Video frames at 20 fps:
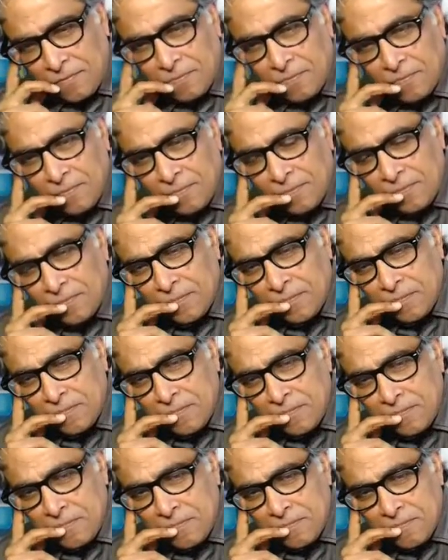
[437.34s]

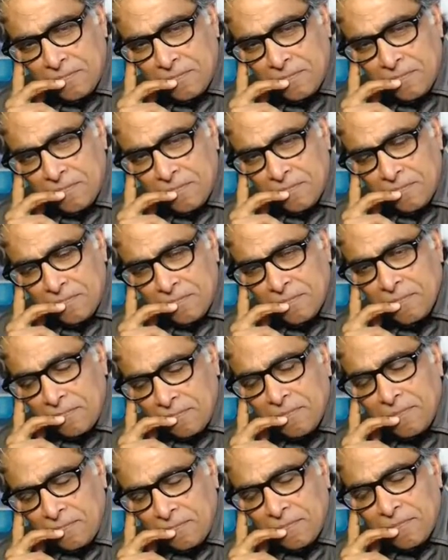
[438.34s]

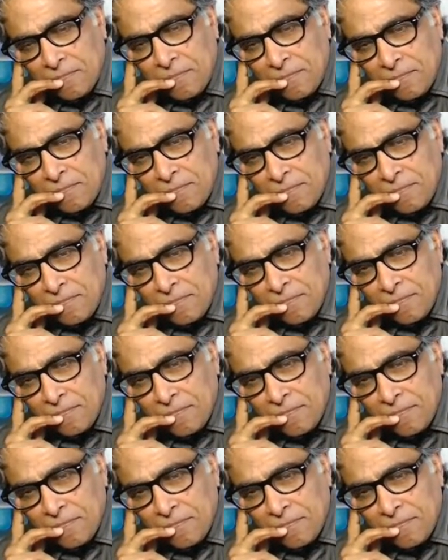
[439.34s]
(silent)